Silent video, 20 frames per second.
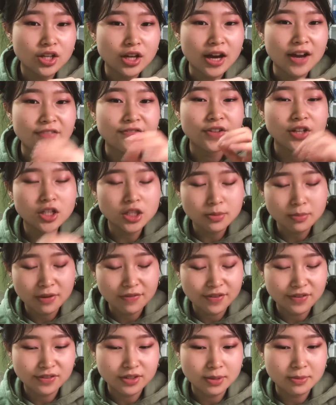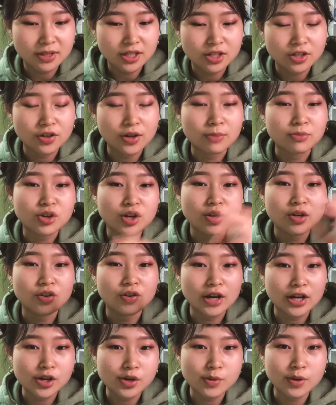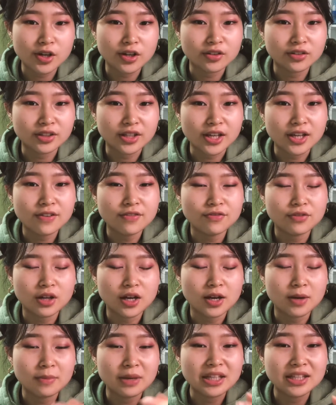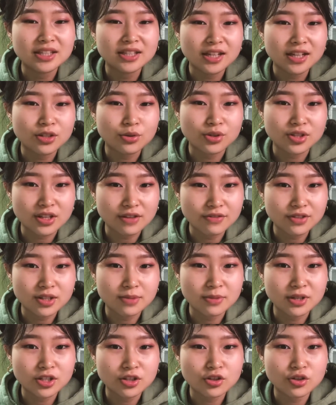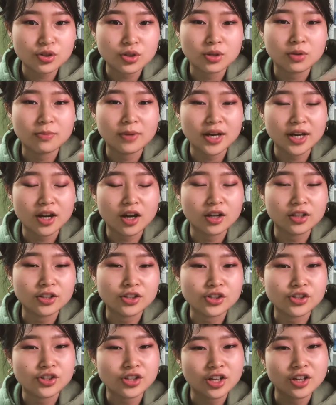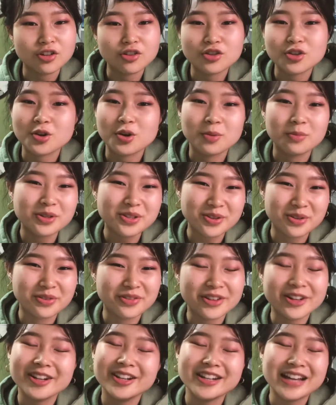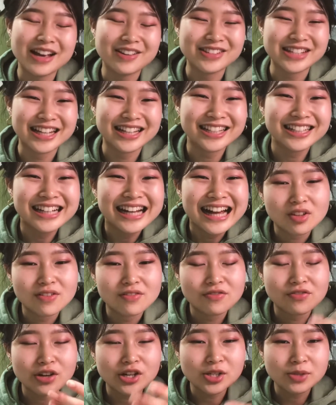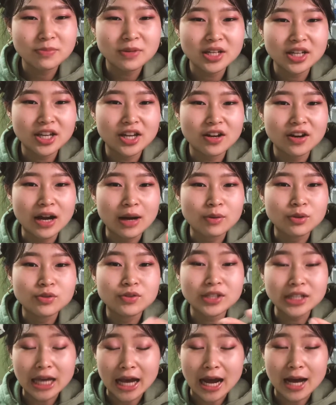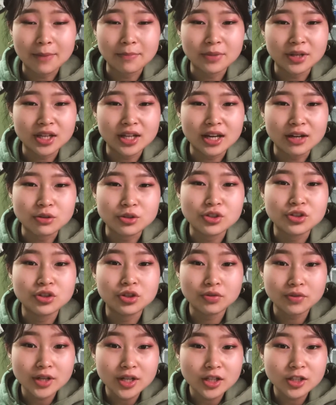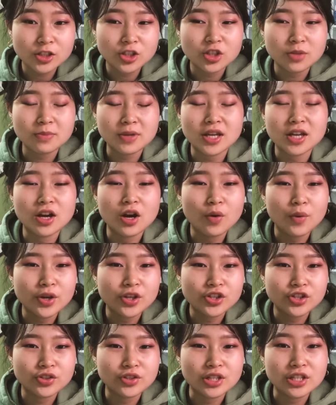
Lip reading: finished my fifth semester. I'm trying to graduate early in 6 or 7 semesters, so my college years are almost over. How sad. Freshman year, I was really happy. I was thrilled to be going to